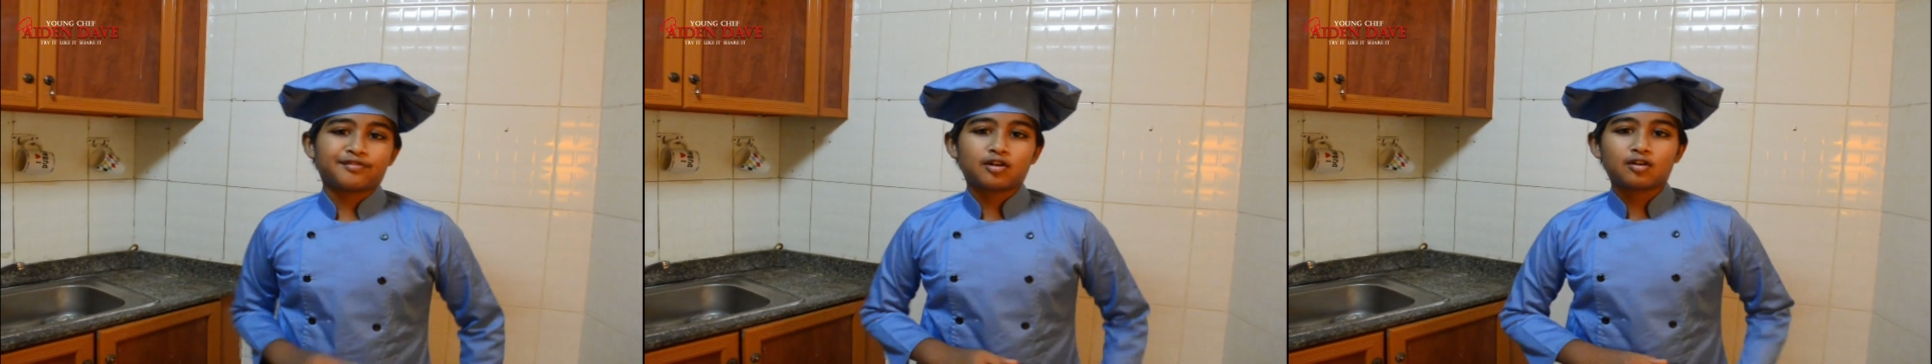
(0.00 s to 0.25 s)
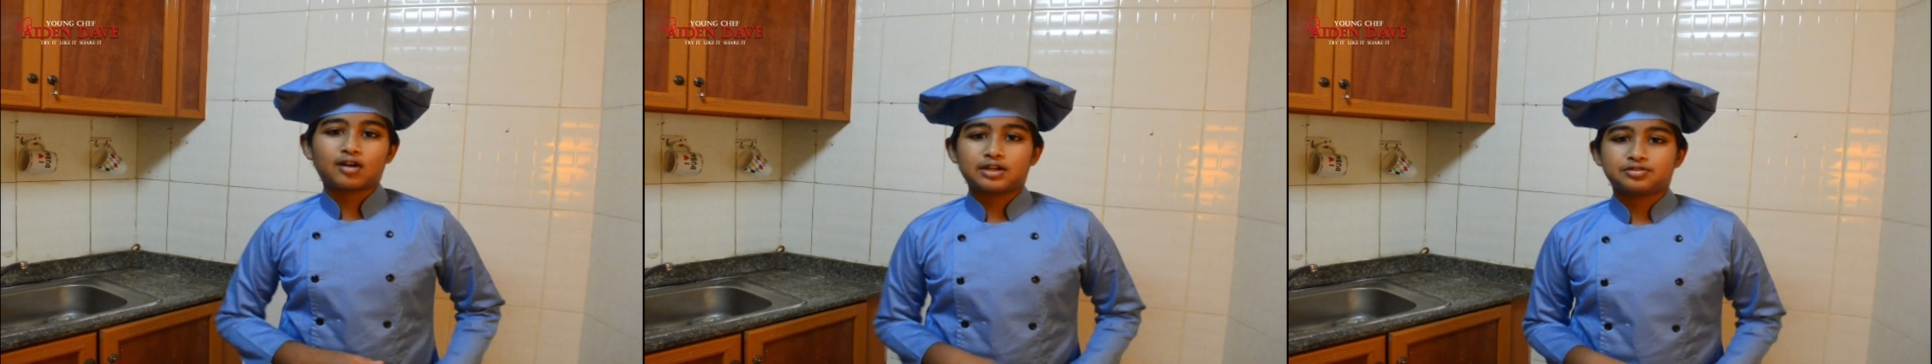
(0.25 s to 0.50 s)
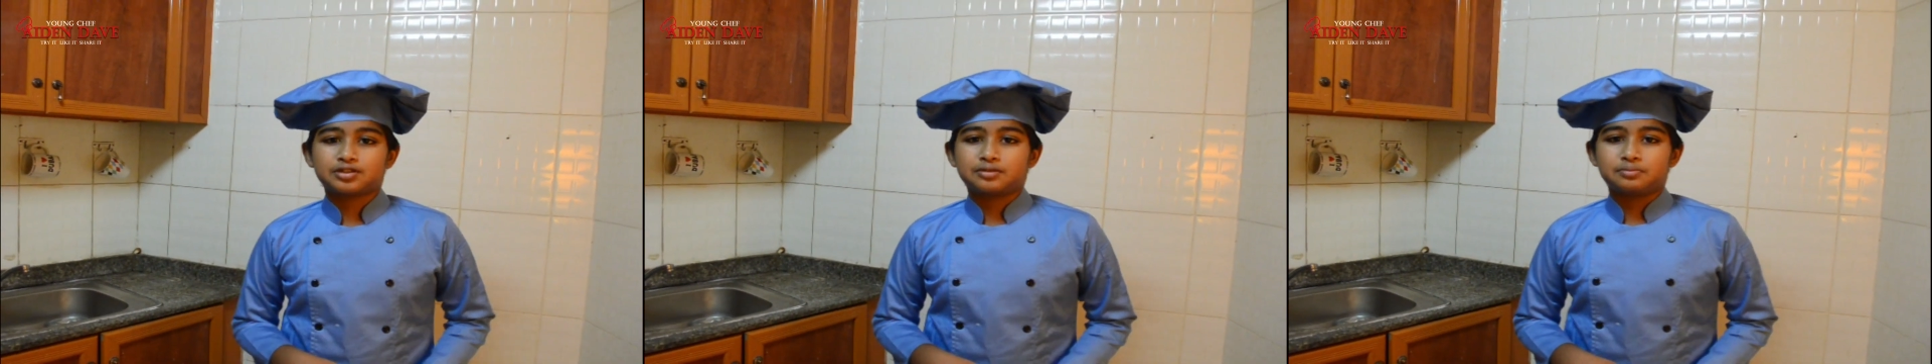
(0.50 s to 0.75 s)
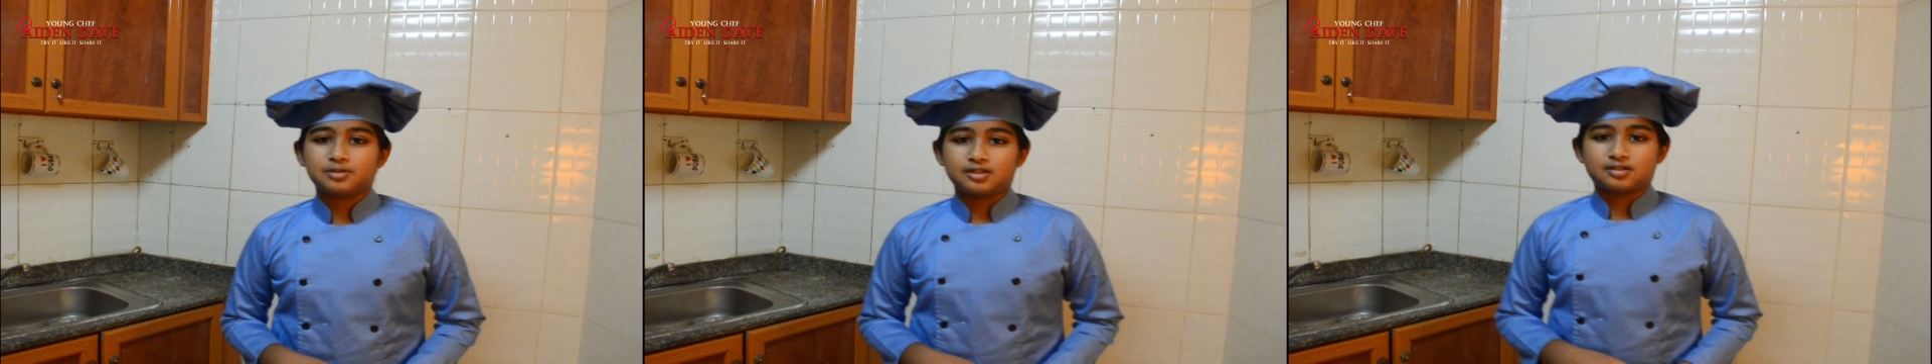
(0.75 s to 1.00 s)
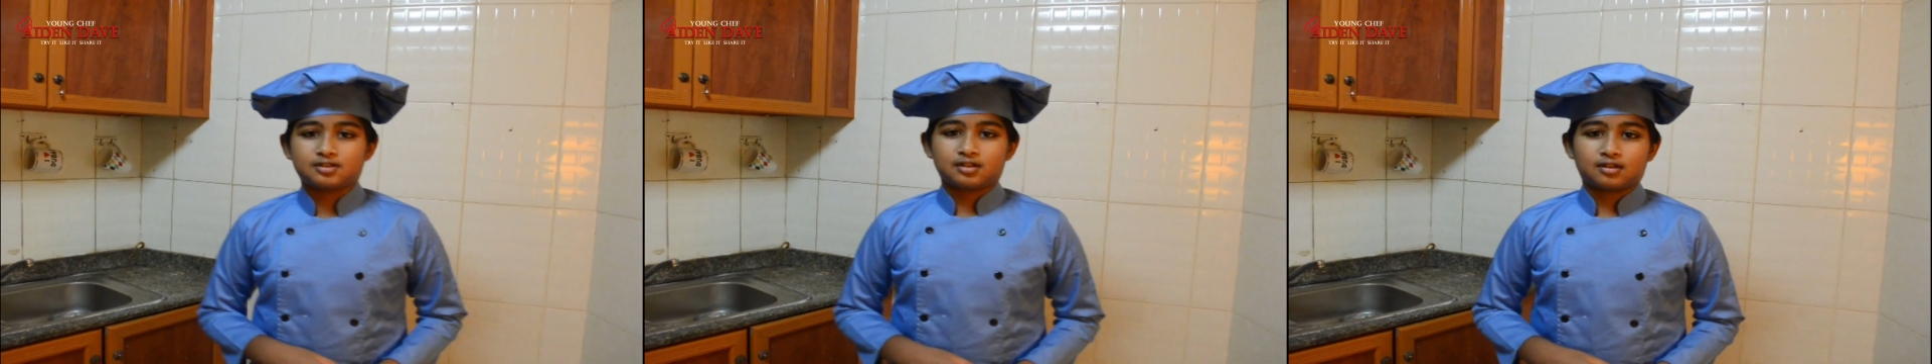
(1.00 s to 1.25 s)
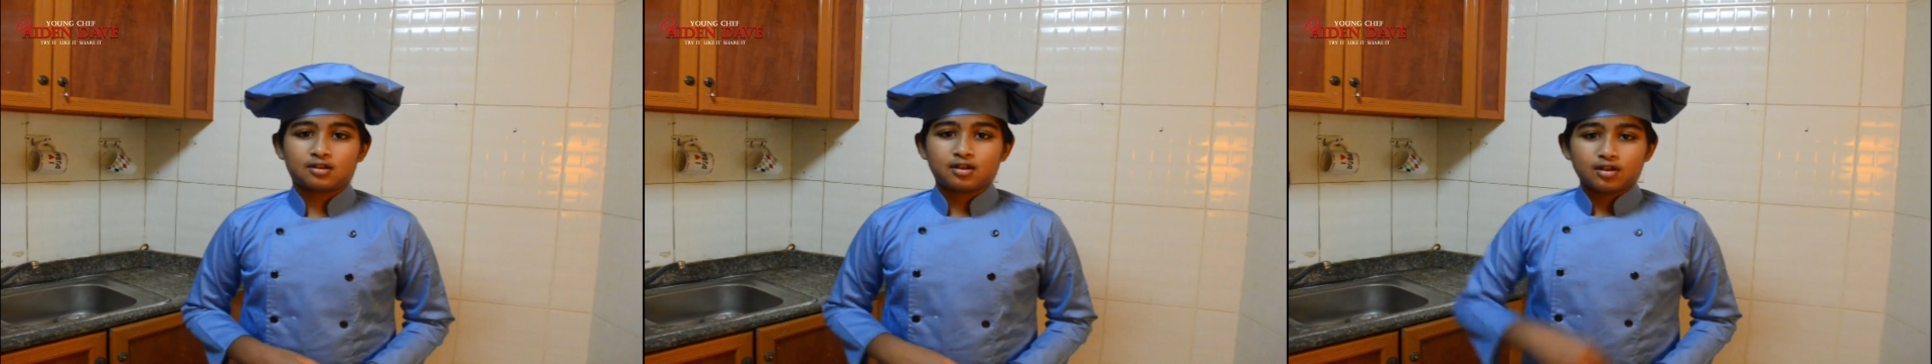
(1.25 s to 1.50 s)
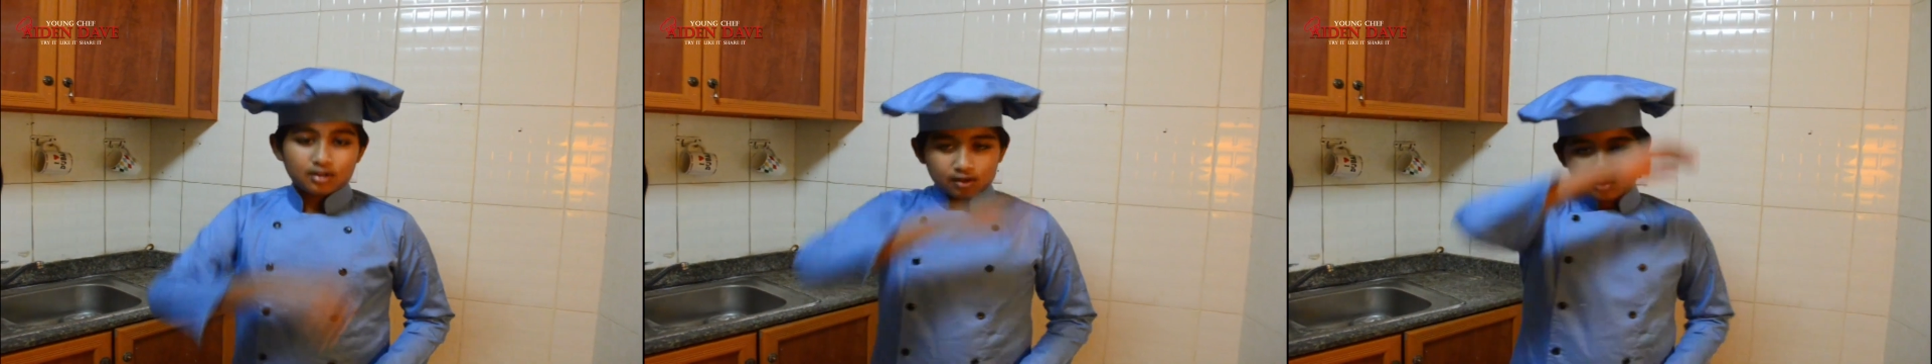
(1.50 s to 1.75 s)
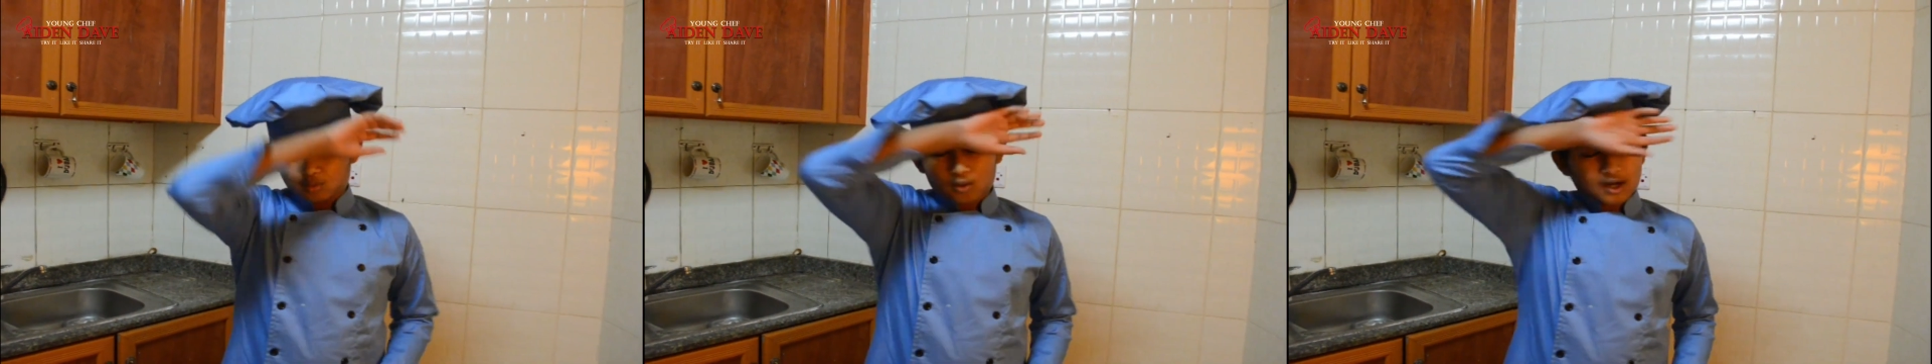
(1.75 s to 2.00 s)
400
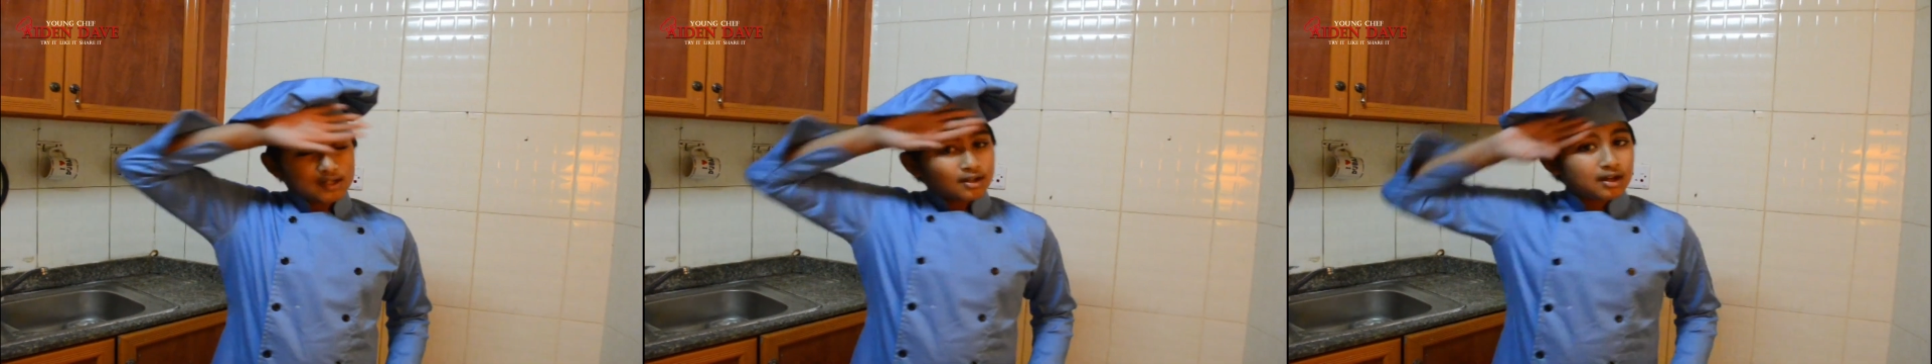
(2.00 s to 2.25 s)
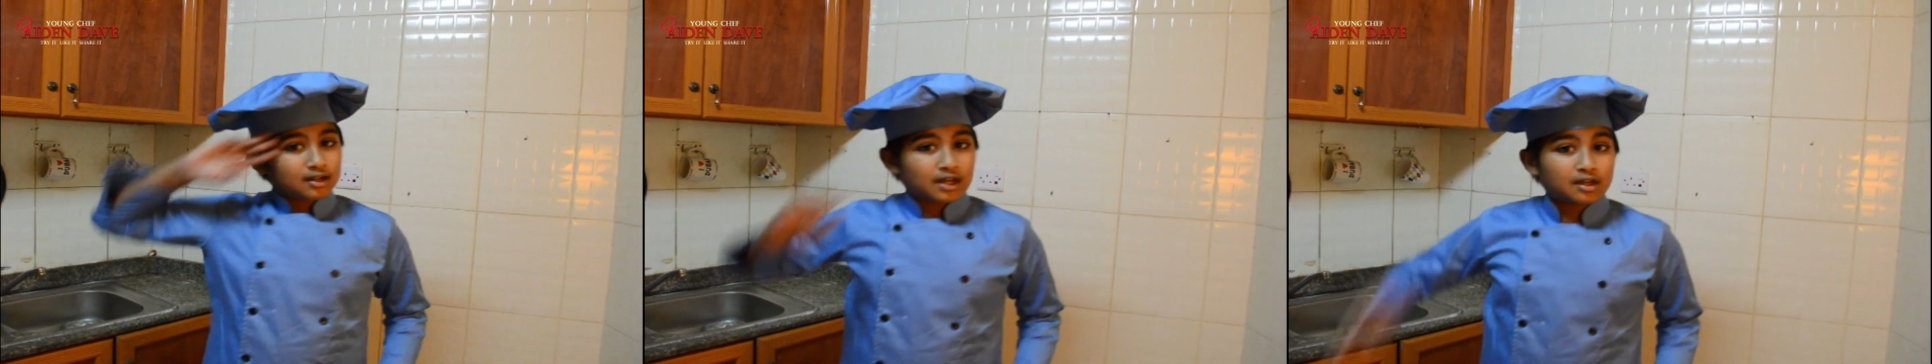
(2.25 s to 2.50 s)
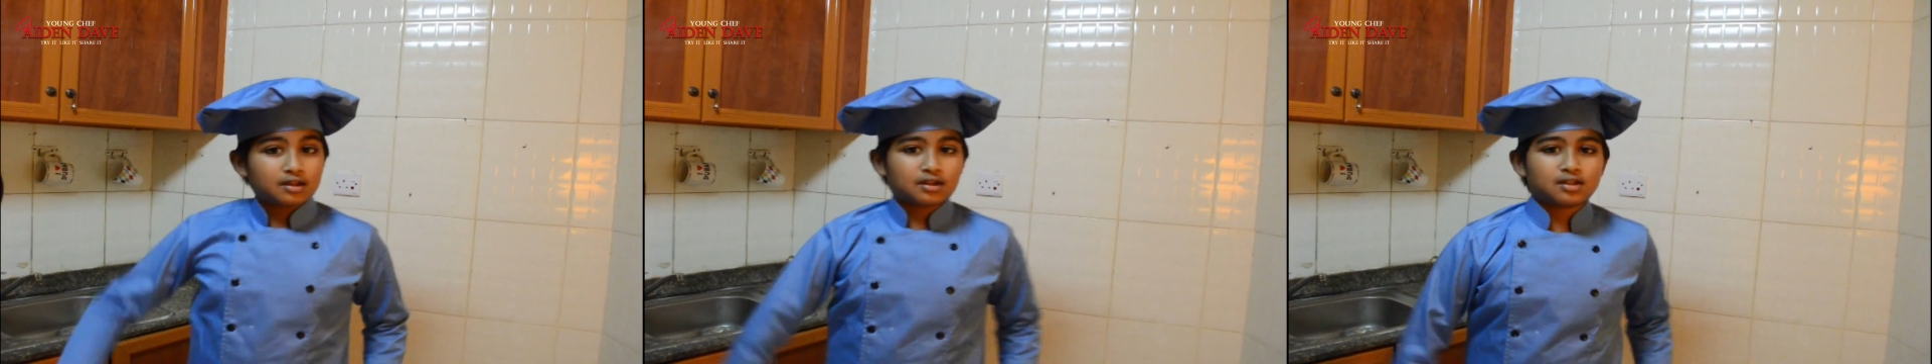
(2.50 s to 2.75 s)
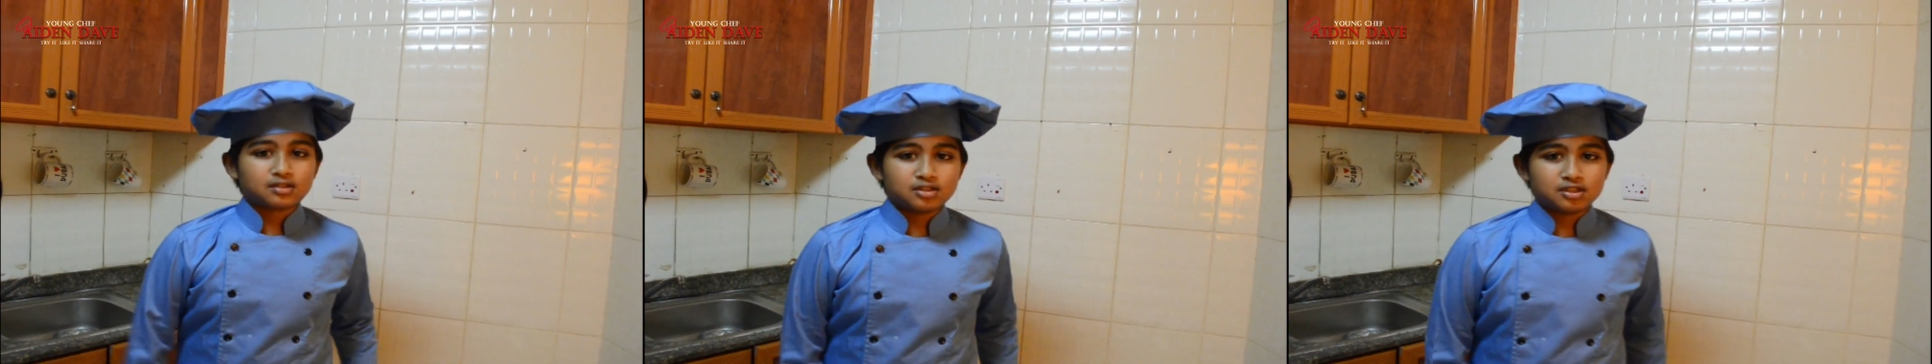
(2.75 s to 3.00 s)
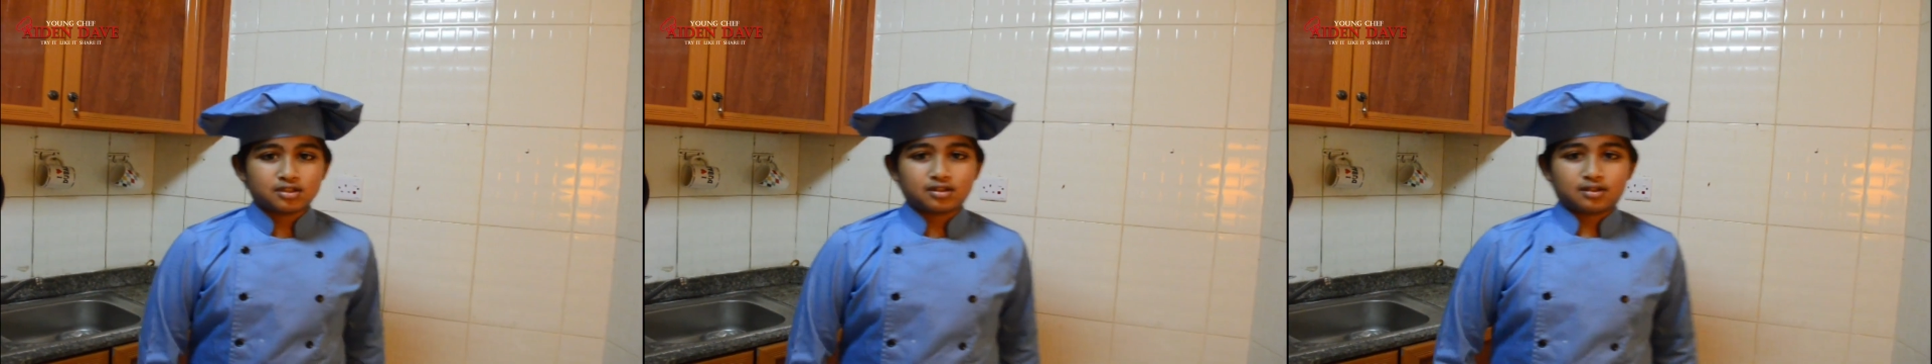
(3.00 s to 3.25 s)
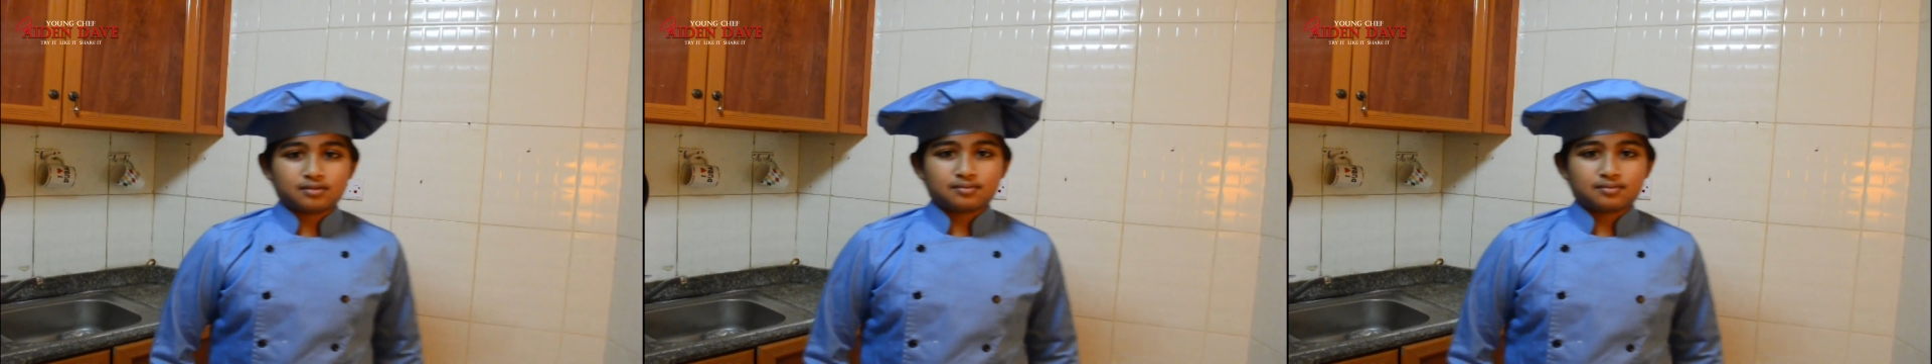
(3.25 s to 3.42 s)
BC. What a tiring journey.